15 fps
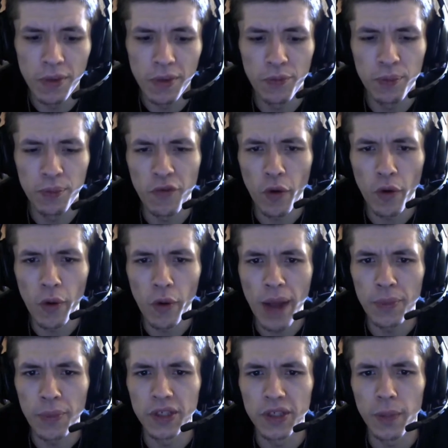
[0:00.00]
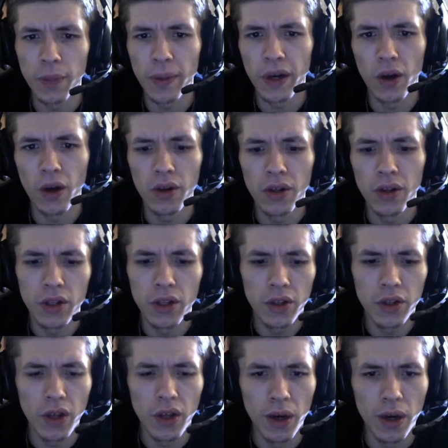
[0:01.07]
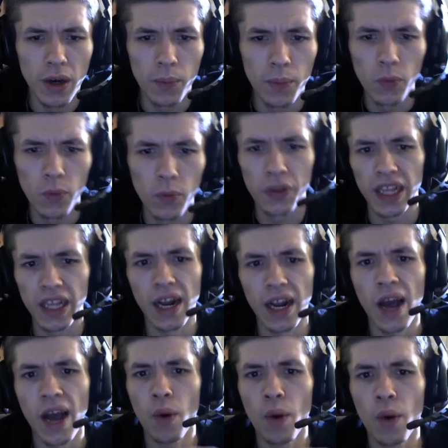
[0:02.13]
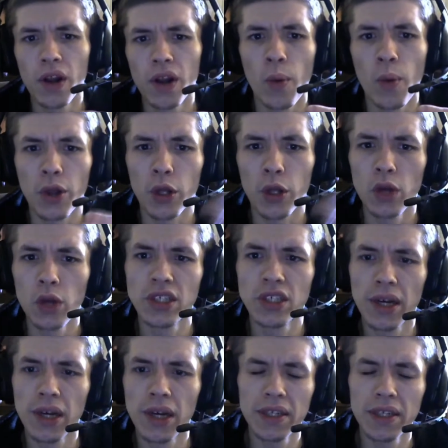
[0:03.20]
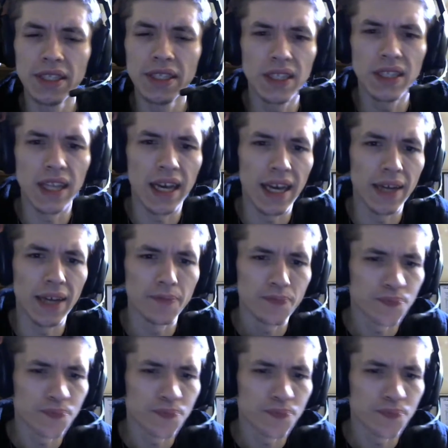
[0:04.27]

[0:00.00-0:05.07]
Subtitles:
before we wrap this up at all, one thing that I want to close in on is that